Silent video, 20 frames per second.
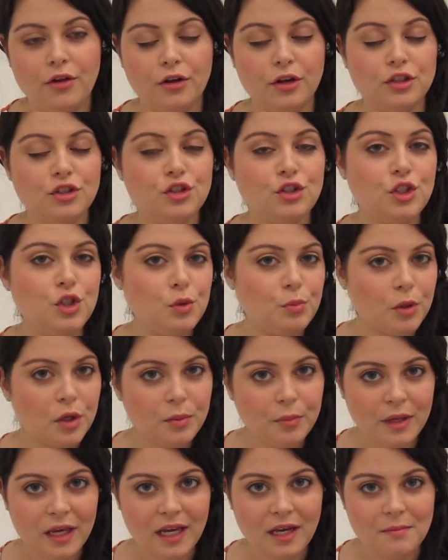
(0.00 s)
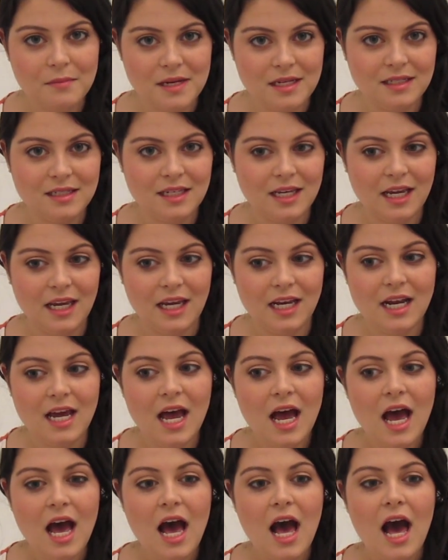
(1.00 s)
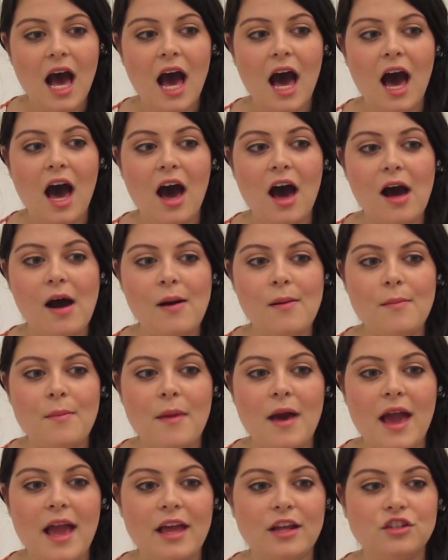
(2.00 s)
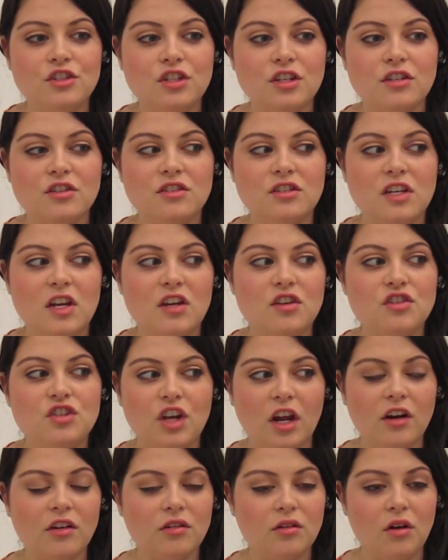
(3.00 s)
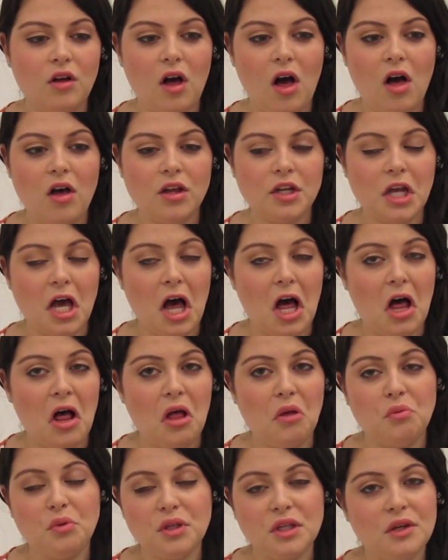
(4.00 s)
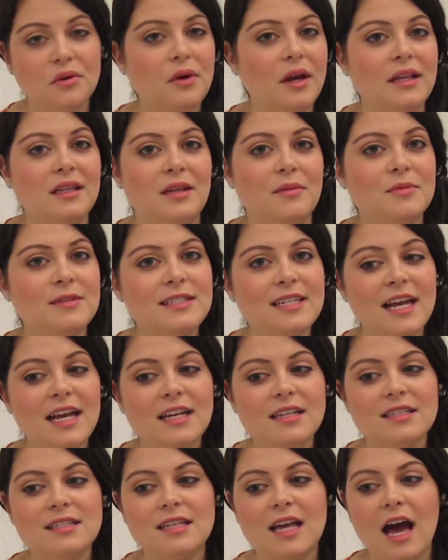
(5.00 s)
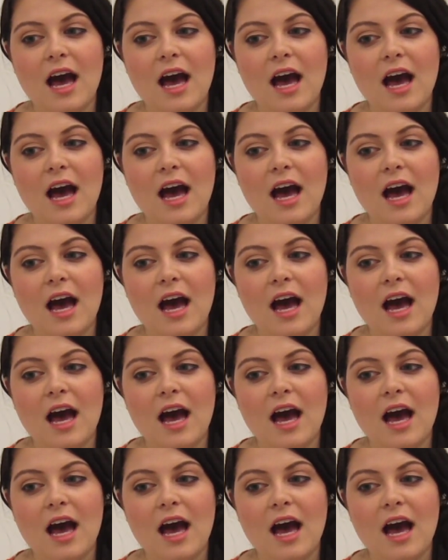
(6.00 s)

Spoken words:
They're super pigmented, and just in general, all in all, really great lipsticks.